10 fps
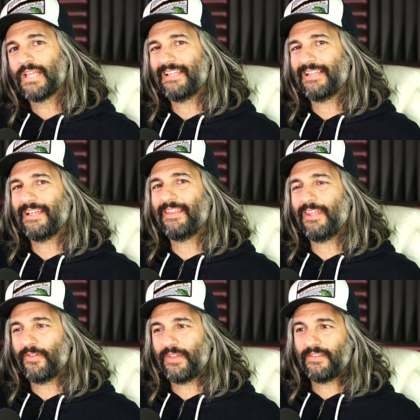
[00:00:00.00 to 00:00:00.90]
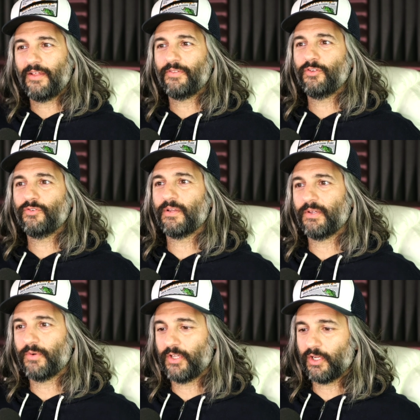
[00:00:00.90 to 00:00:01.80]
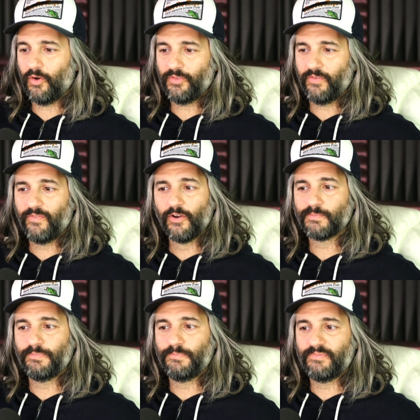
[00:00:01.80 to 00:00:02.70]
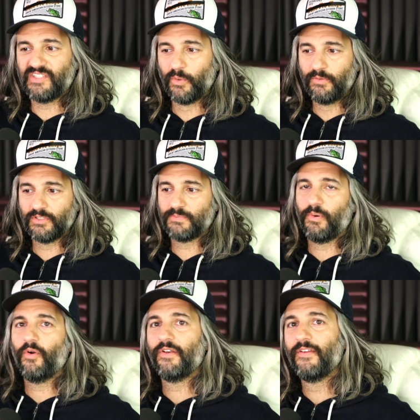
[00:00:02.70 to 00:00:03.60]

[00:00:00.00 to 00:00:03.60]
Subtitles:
Like they'll do something where they go, the first twin was born.